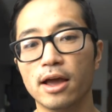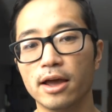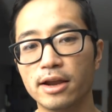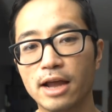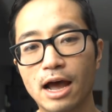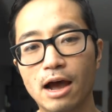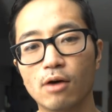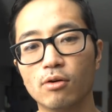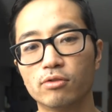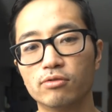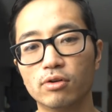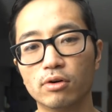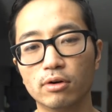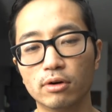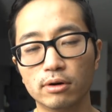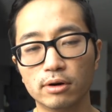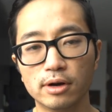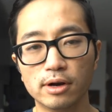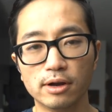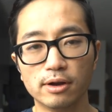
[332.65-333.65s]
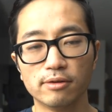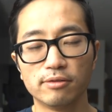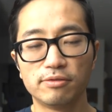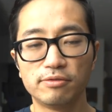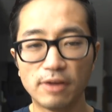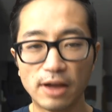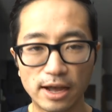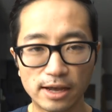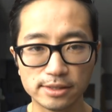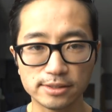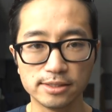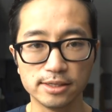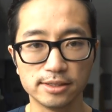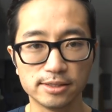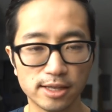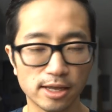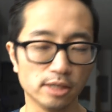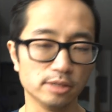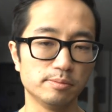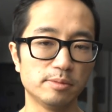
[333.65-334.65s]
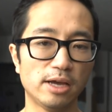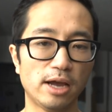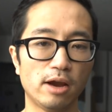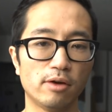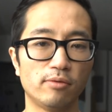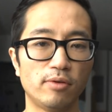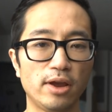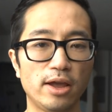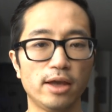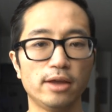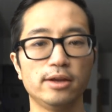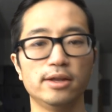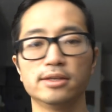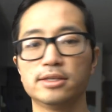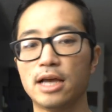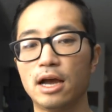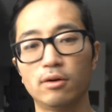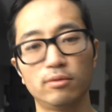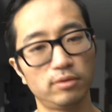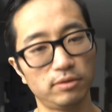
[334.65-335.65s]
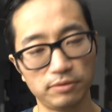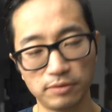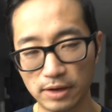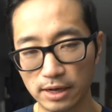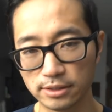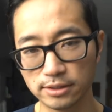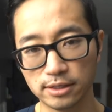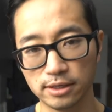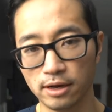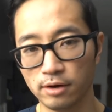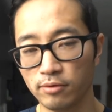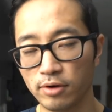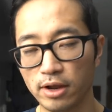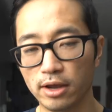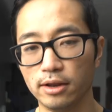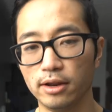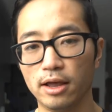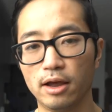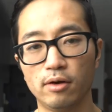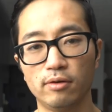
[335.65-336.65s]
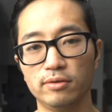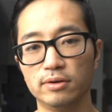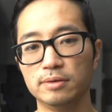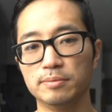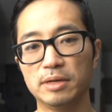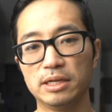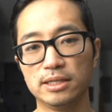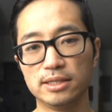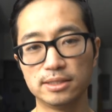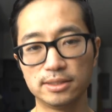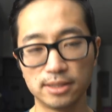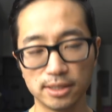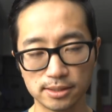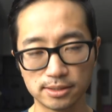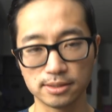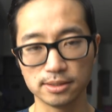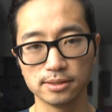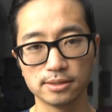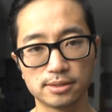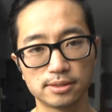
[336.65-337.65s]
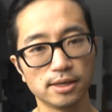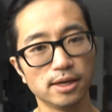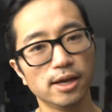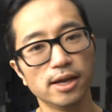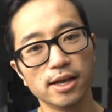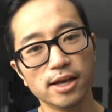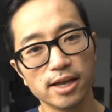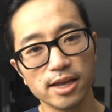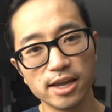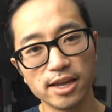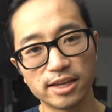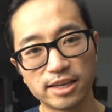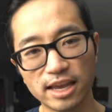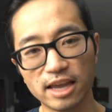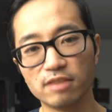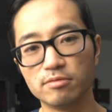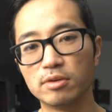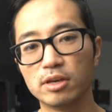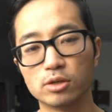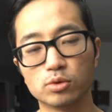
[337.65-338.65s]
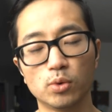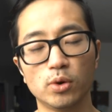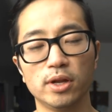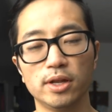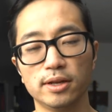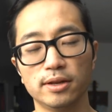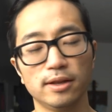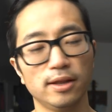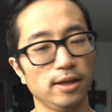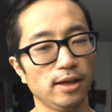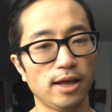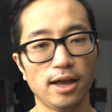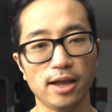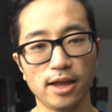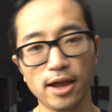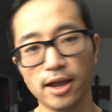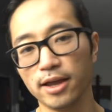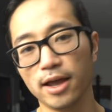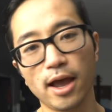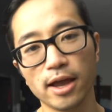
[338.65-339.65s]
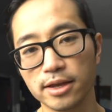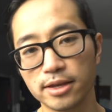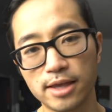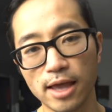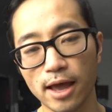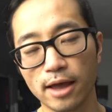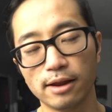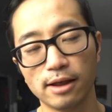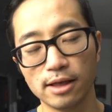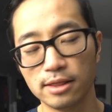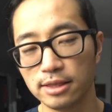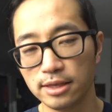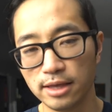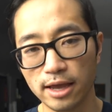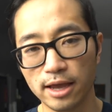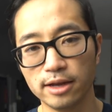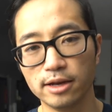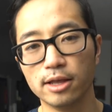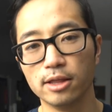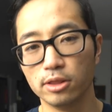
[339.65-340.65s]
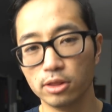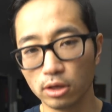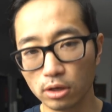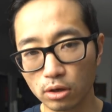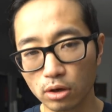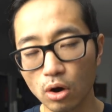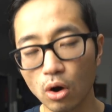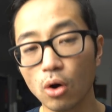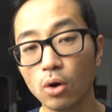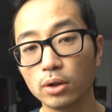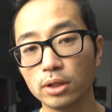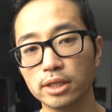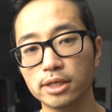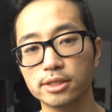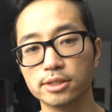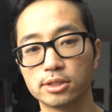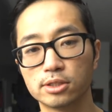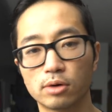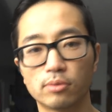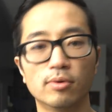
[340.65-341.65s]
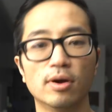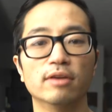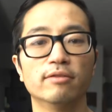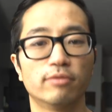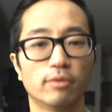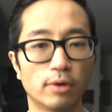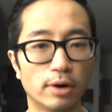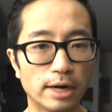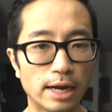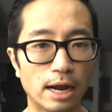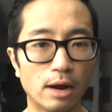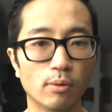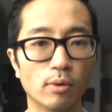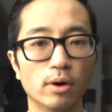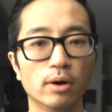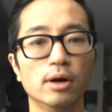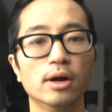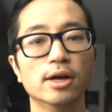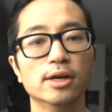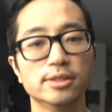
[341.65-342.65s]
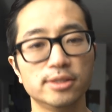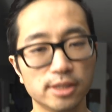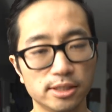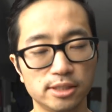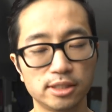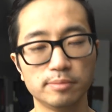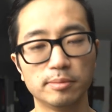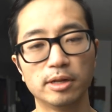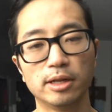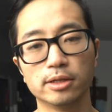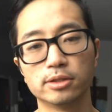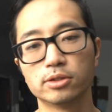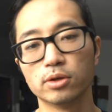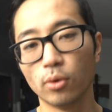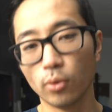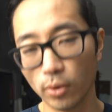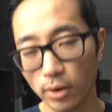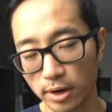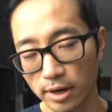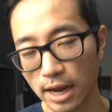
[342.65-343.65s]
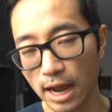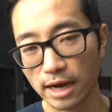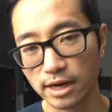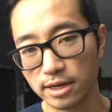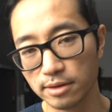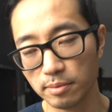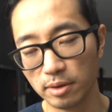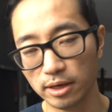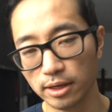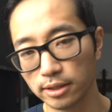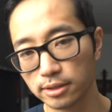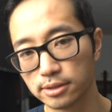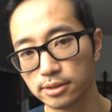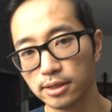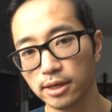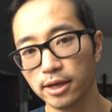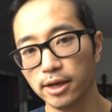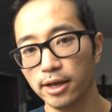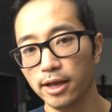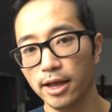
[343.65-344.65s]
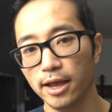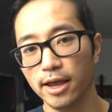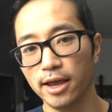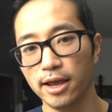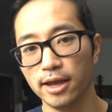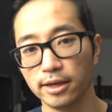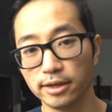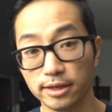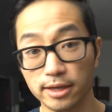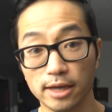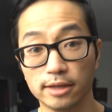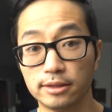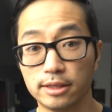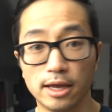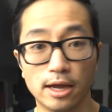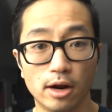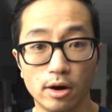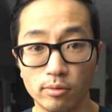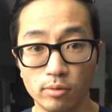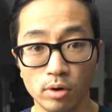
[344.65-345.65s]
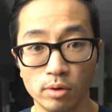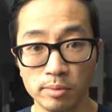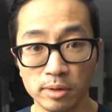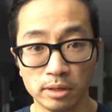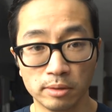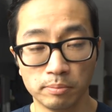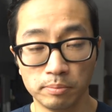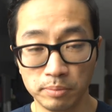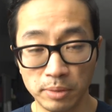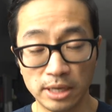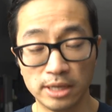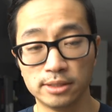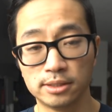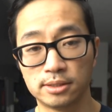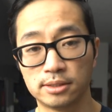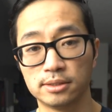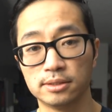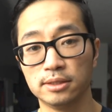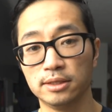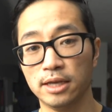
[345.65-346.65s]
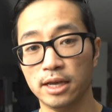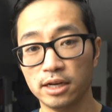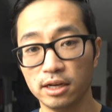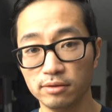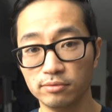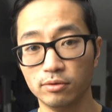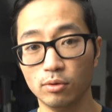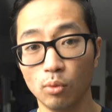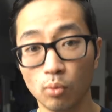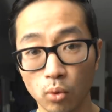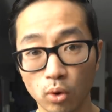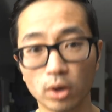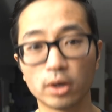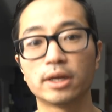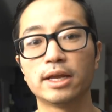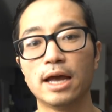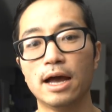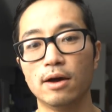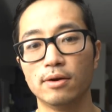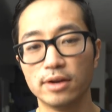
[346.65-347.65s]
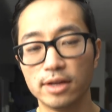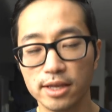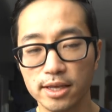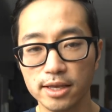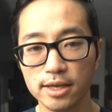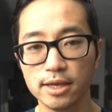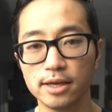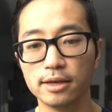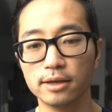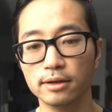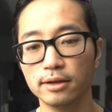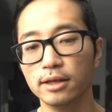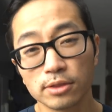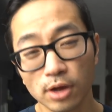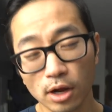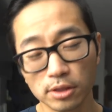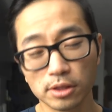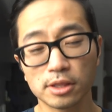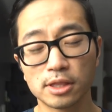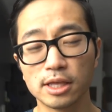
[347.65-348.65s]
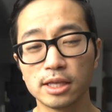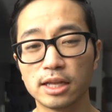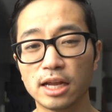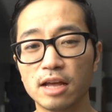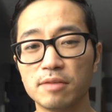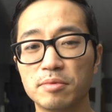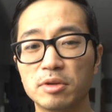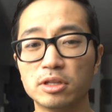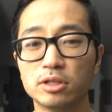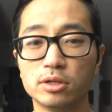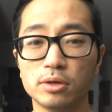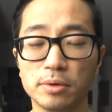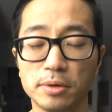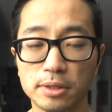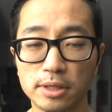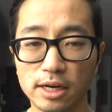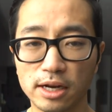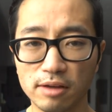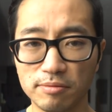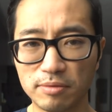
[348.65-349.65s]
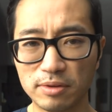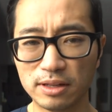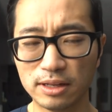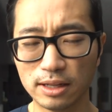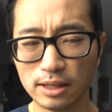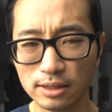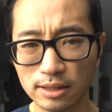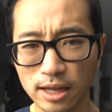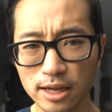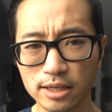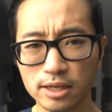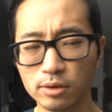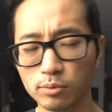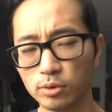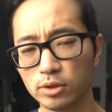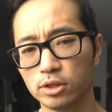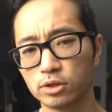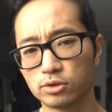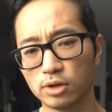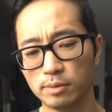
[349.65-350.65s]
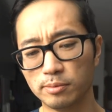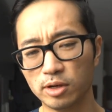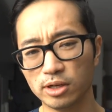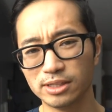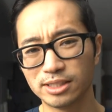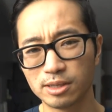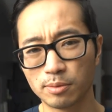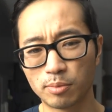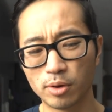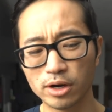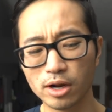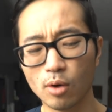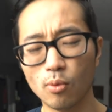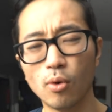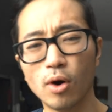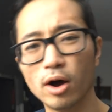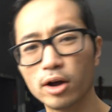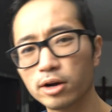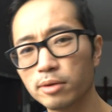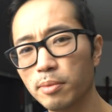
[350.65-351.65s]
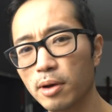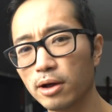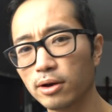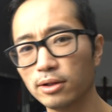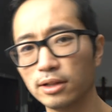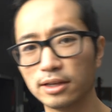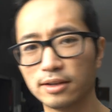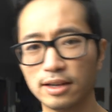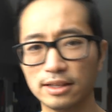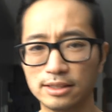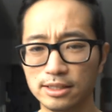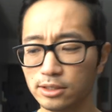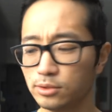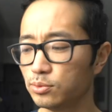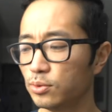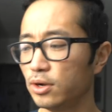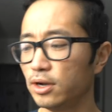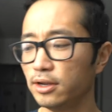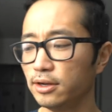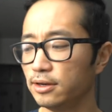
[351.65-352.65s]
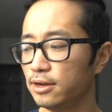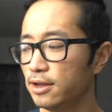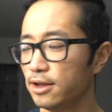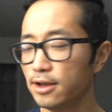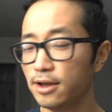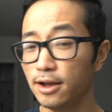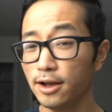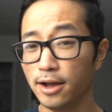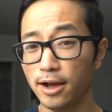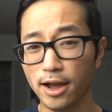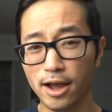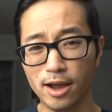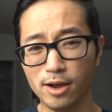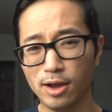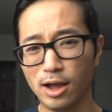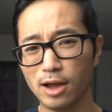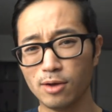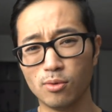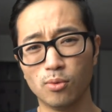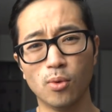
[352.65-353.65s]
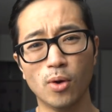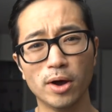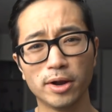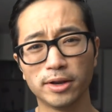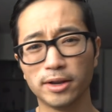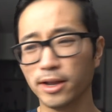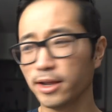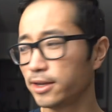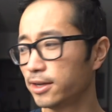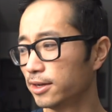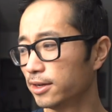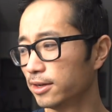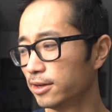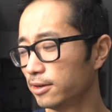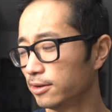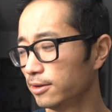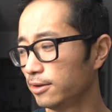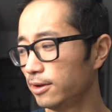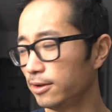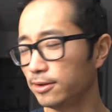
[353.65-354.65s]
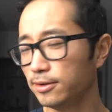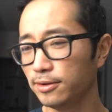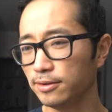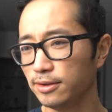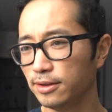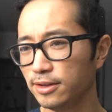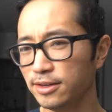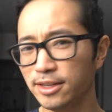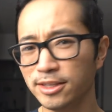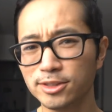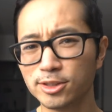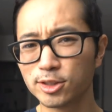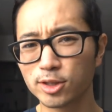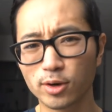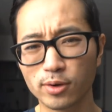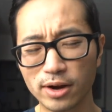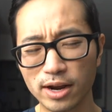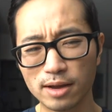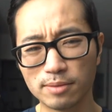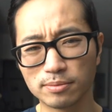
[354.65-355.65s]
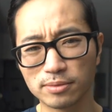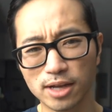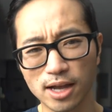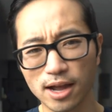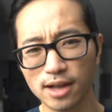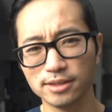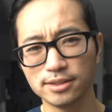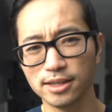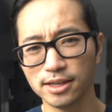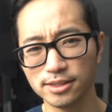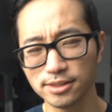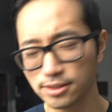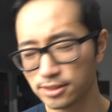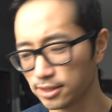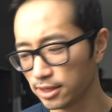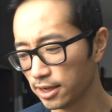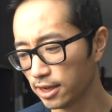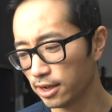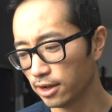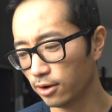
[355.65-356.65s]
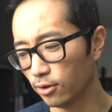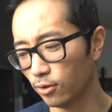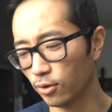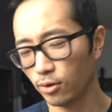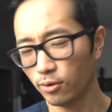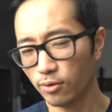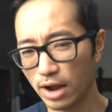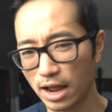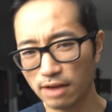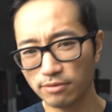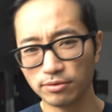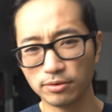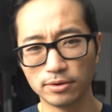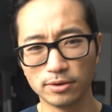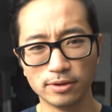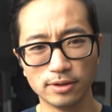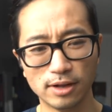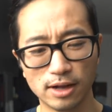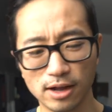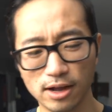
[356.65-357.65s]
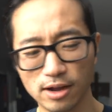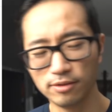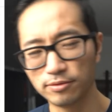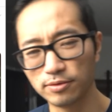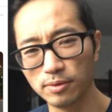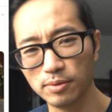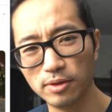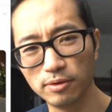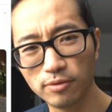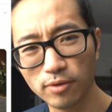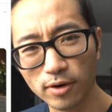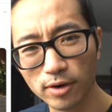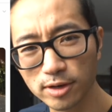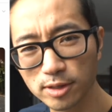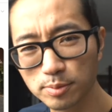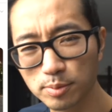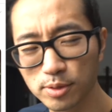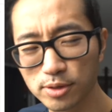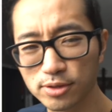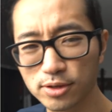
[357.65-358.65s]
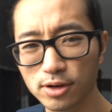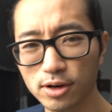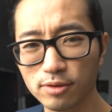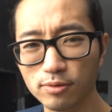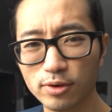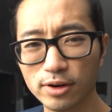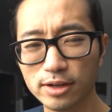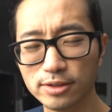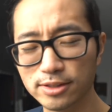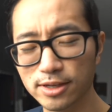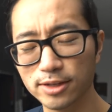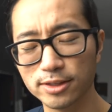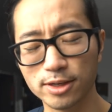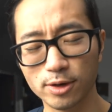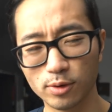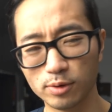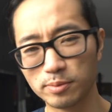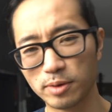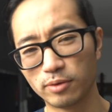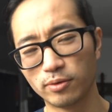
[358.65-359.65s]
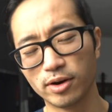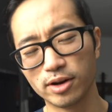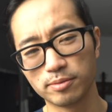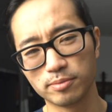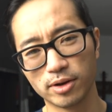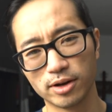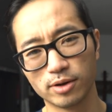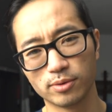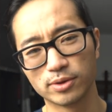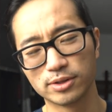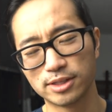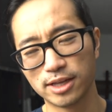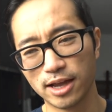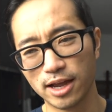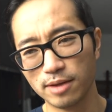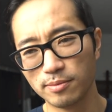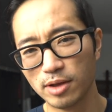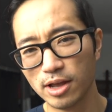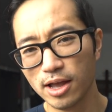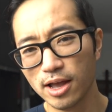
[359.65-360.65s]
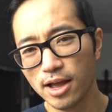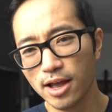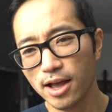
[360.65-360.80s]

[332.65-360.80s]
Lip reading: And however fast it tells me I ran is however fast I ran, however many distance it gave me is what I get at the end. The goal is to run for an hour, 60 minutes or 90 minutes and get that aerobic base kind of workout in. The other thing that I've been doing that I've been liking with the treadmill is to bring a water bottle. I got this one. I won like an Instagram contest or raffle from the Forest Preserve when I was out there with my running buddy one time.